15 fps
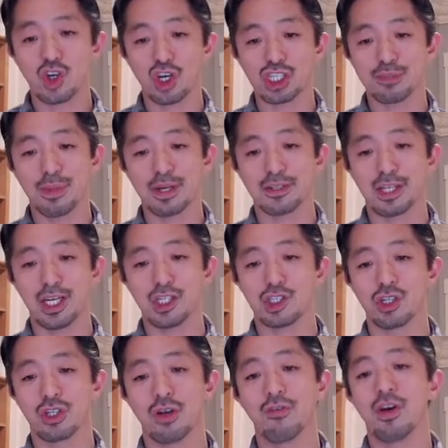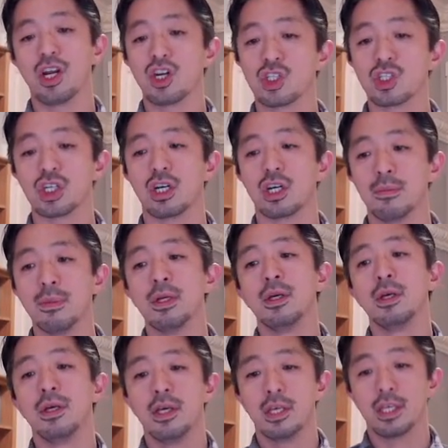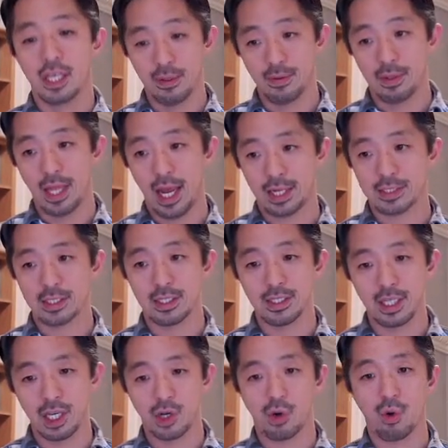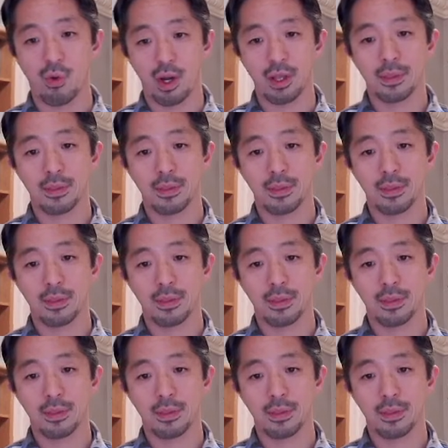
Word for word: expectation of error term given x and t equal 1.